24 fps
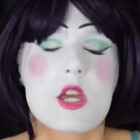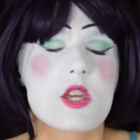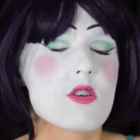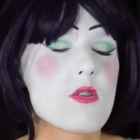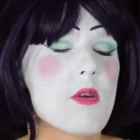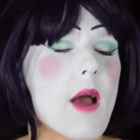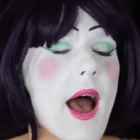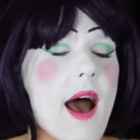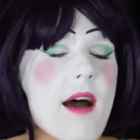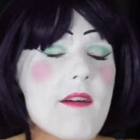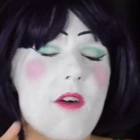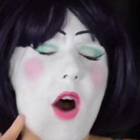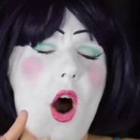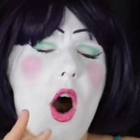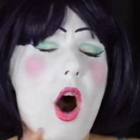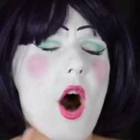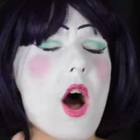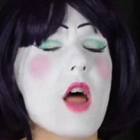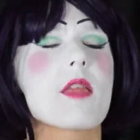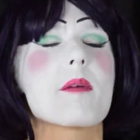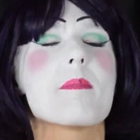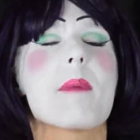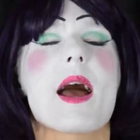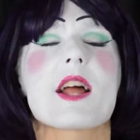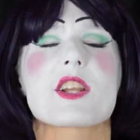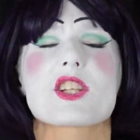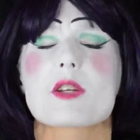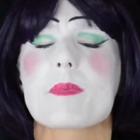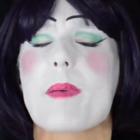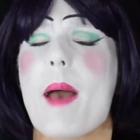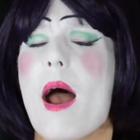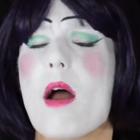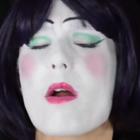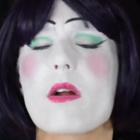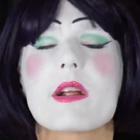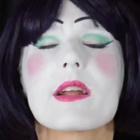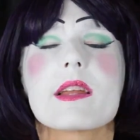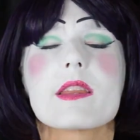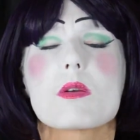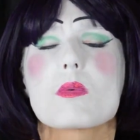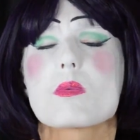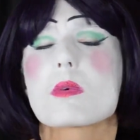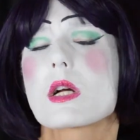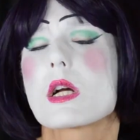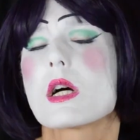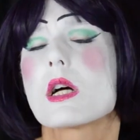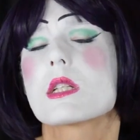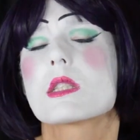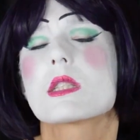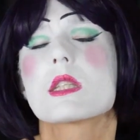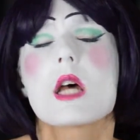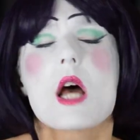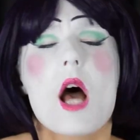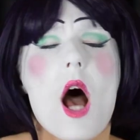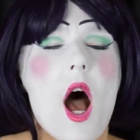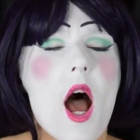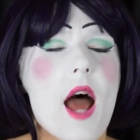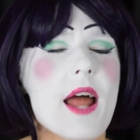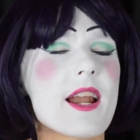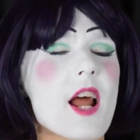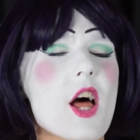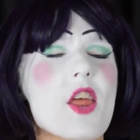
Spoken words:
You have all the magic power in the world. And